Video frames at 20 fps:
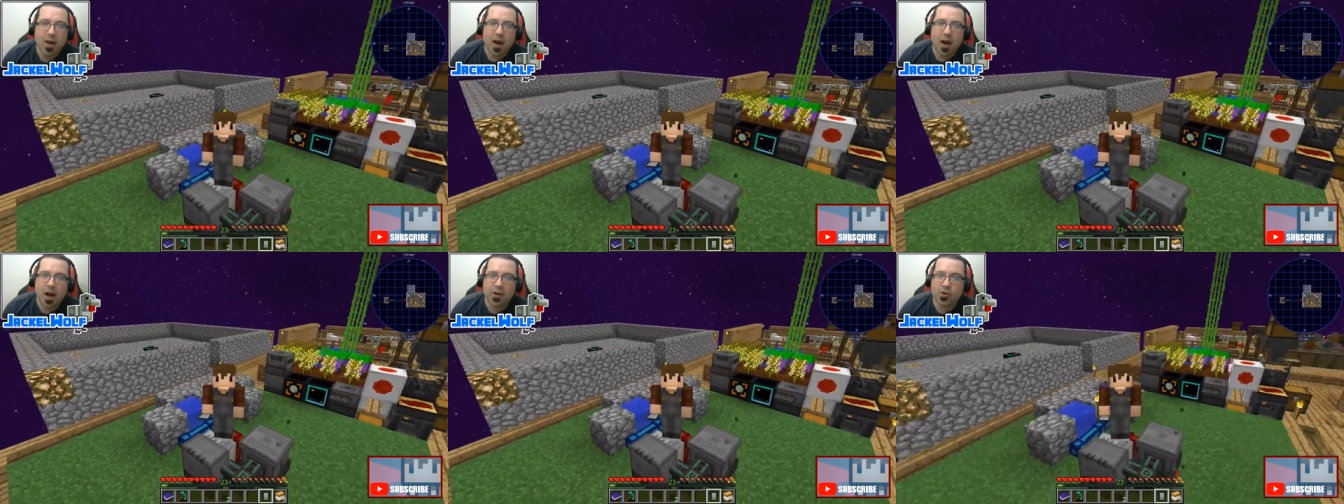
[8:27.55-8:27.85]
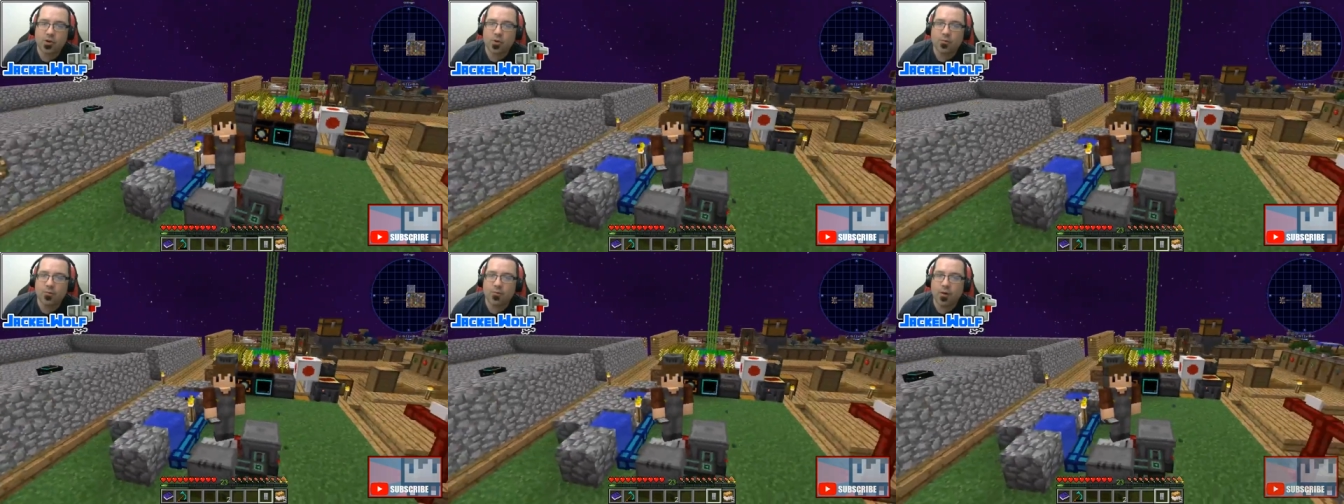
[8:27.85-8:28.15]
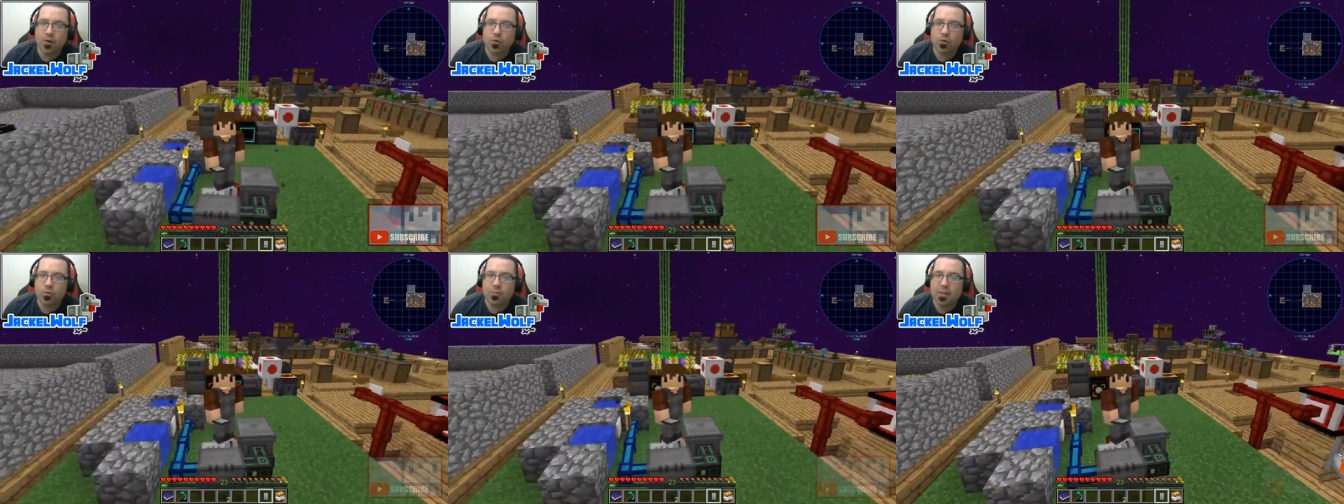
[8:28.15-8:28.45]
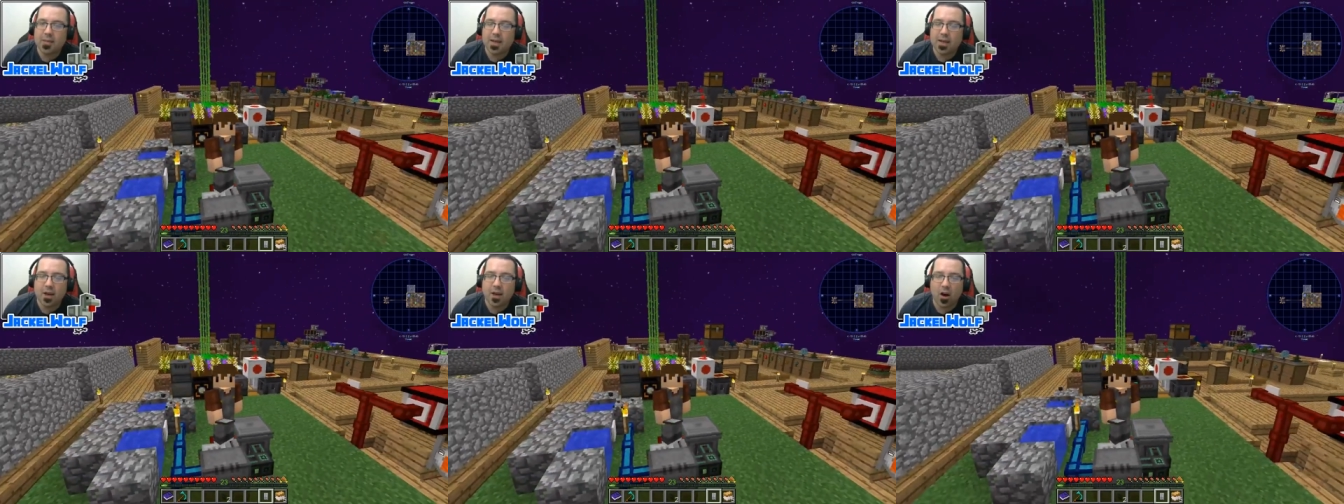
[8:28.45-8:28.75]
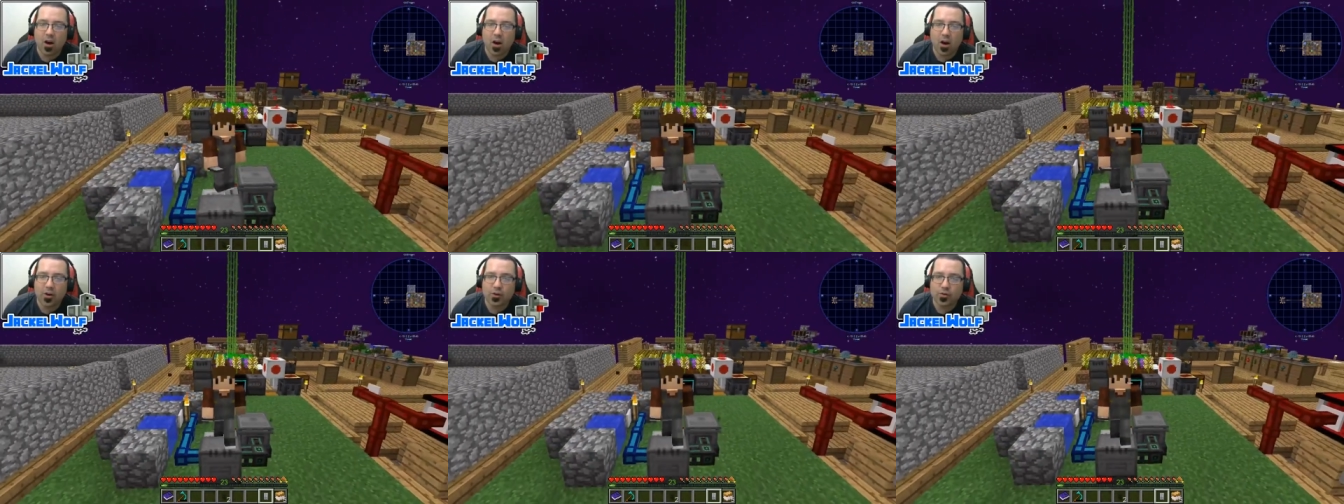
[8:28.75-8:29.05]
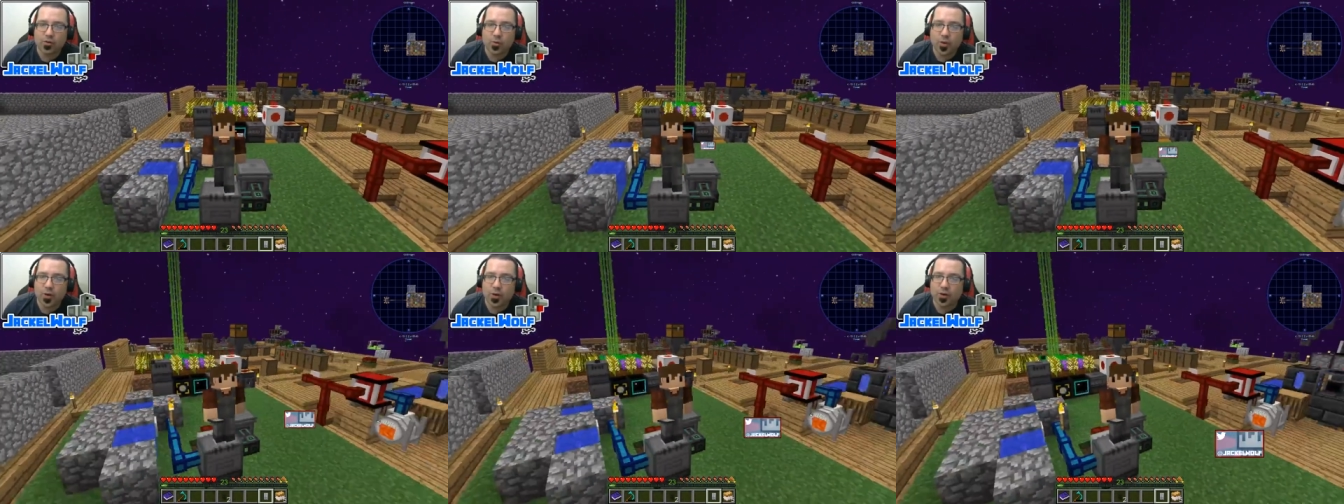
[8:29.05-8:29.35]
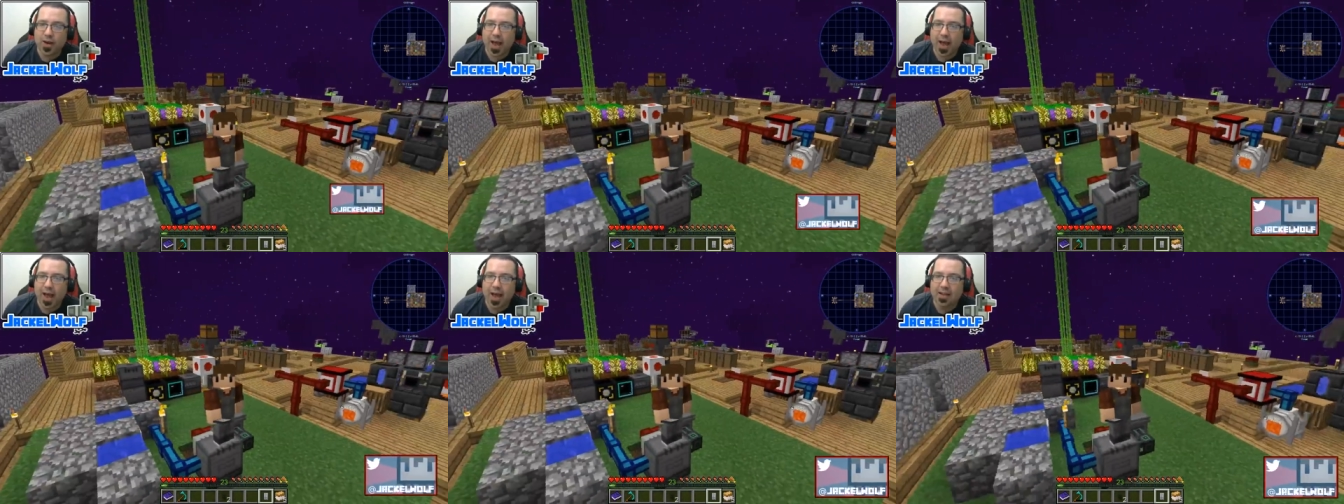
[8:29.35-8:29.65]
Uh, you can follow me on Twitter
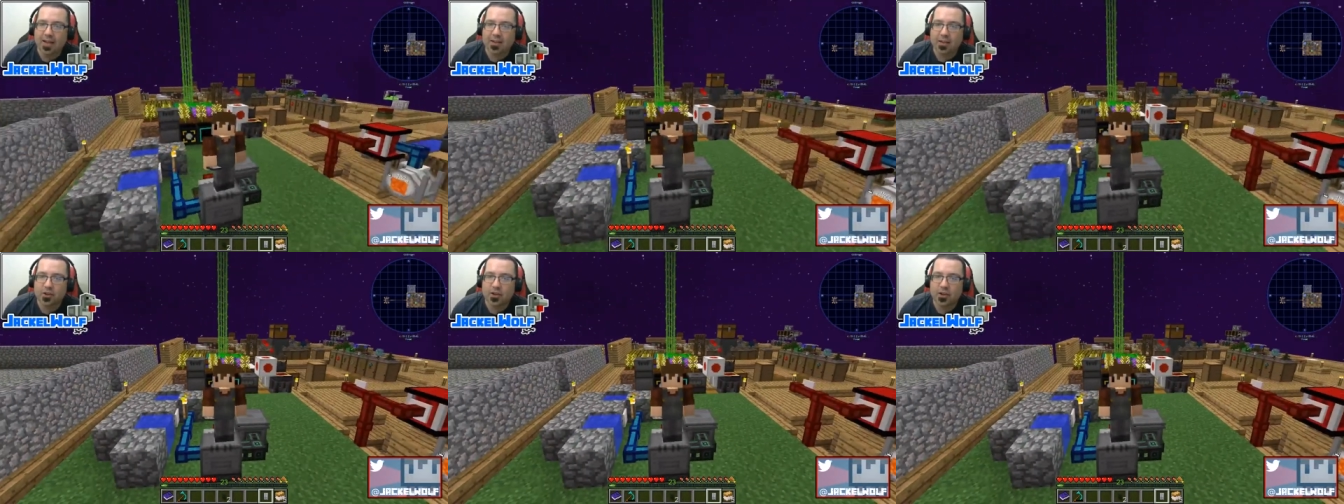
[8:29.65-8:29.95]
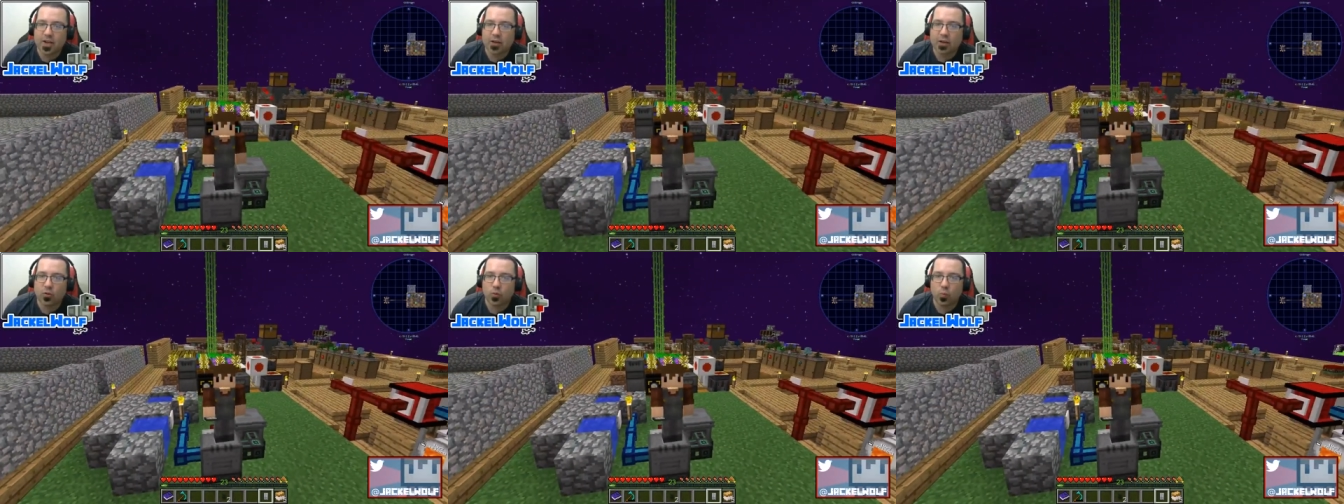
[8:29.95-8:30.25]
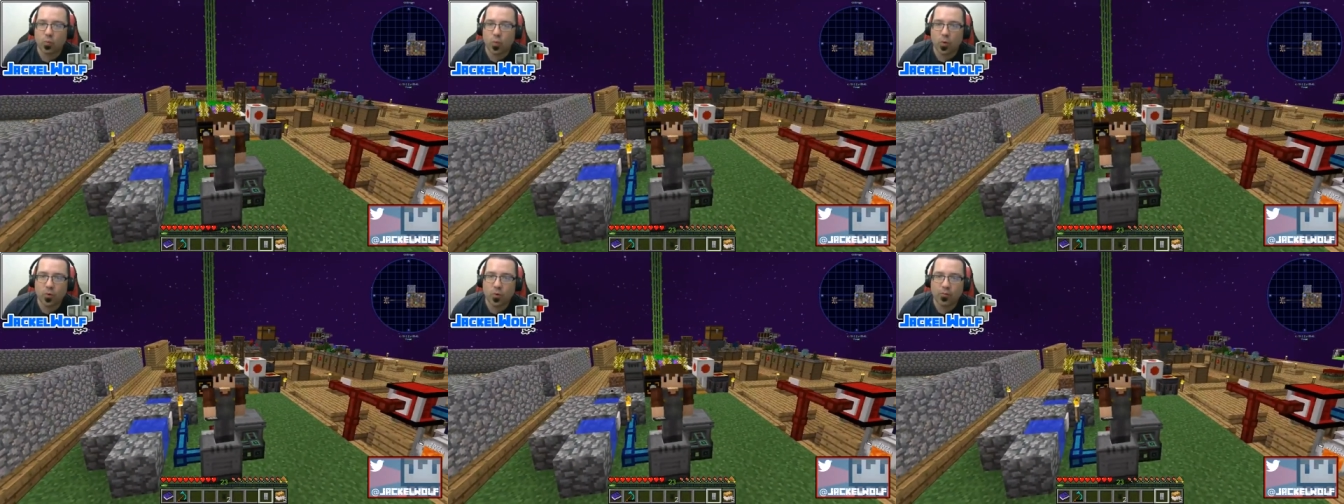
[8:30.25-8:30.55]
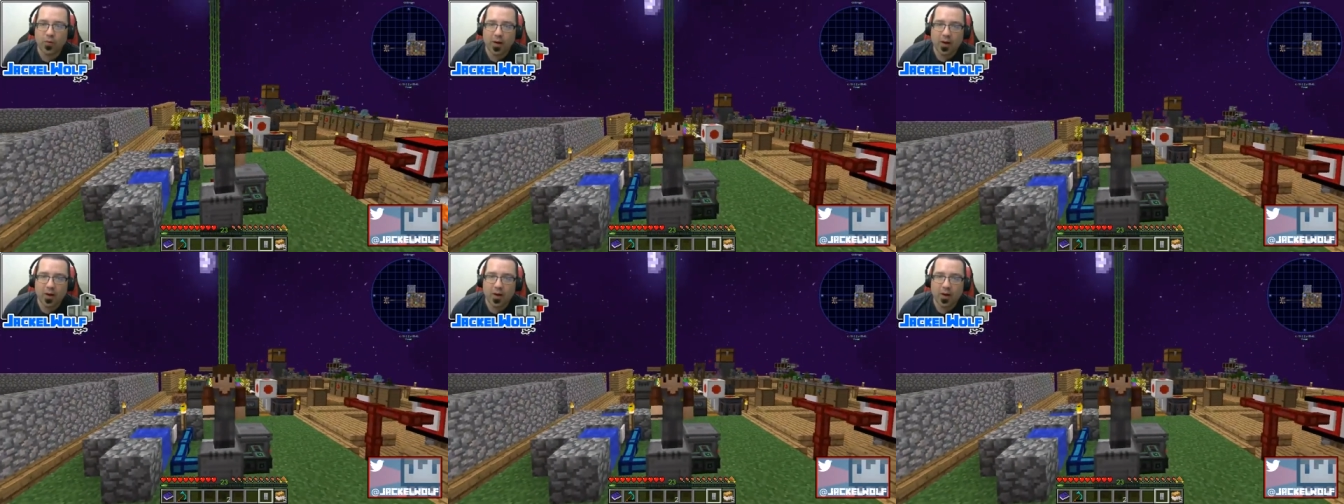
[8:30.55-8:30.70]
at JackelWolf.